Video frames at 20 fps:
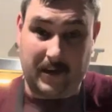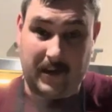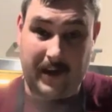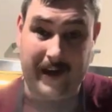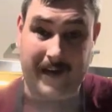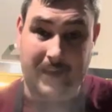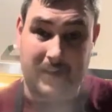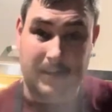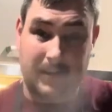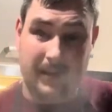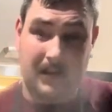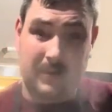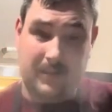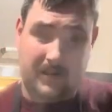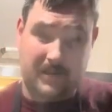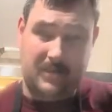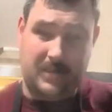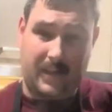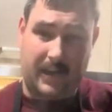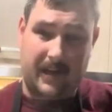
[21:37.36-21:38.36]
it out,
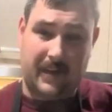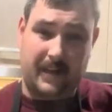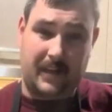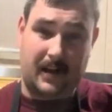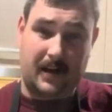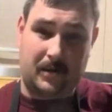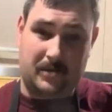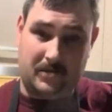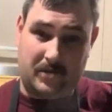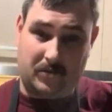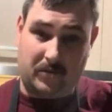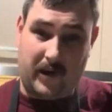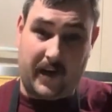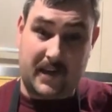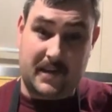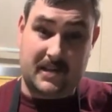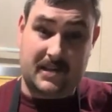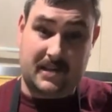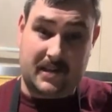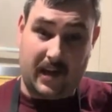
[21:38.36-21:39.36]
because you're going to get a
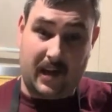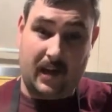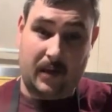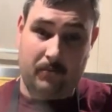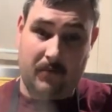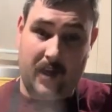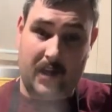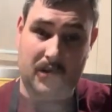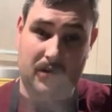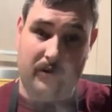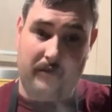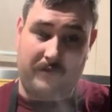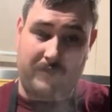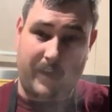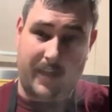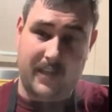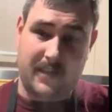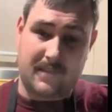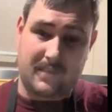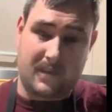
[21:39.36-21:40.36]
direct steam in your
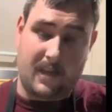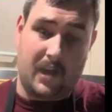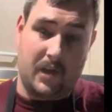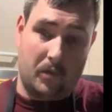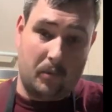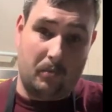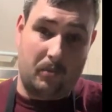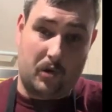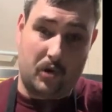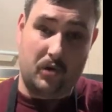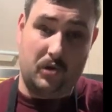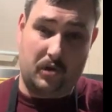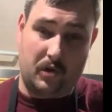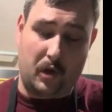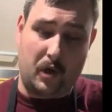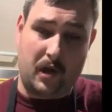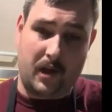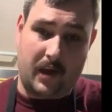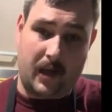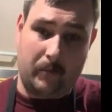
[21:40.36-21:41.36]
face, and
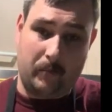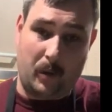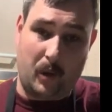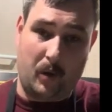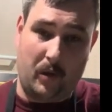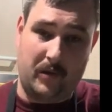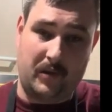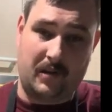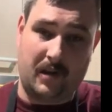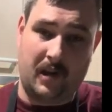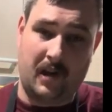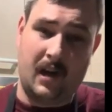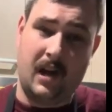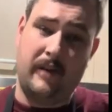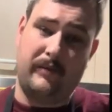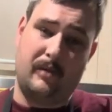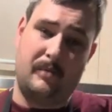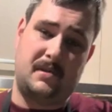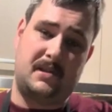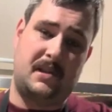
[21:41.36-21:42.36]
you can get burned
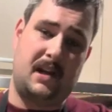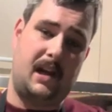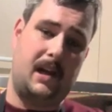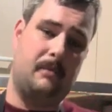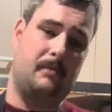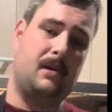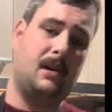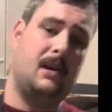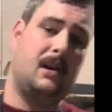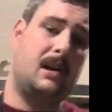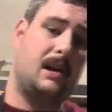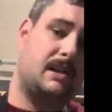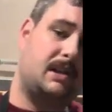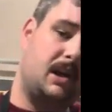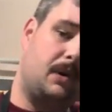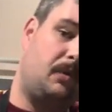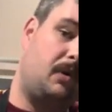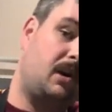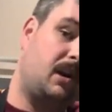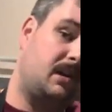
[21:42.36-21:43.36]
from steam. So
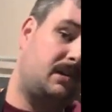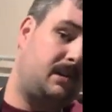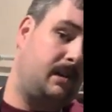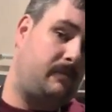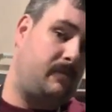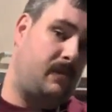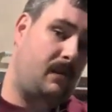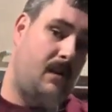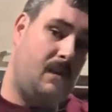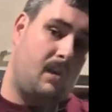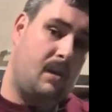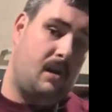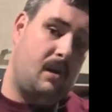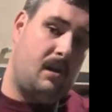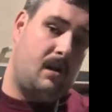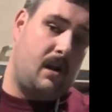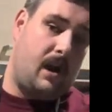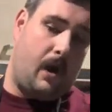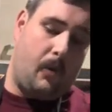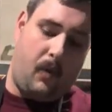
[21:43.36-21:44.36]
you want to tip it
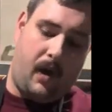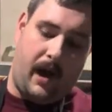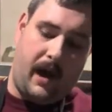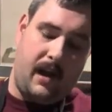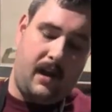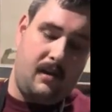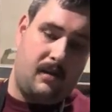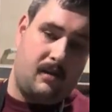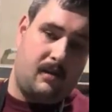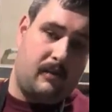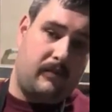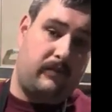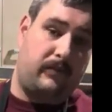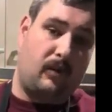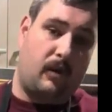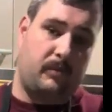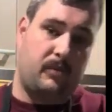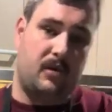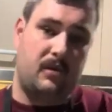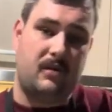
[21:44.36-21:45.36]
away
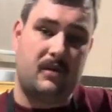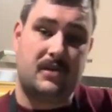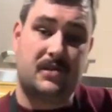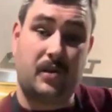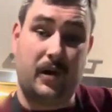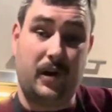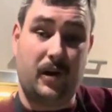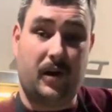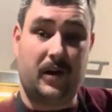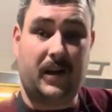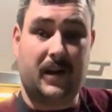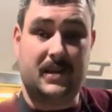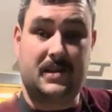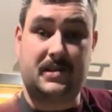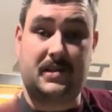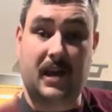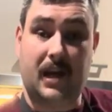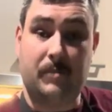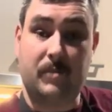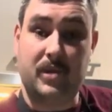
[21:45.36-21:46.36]
from you so you don't get
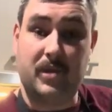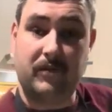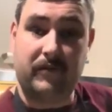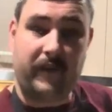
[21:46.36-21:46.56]
steam in your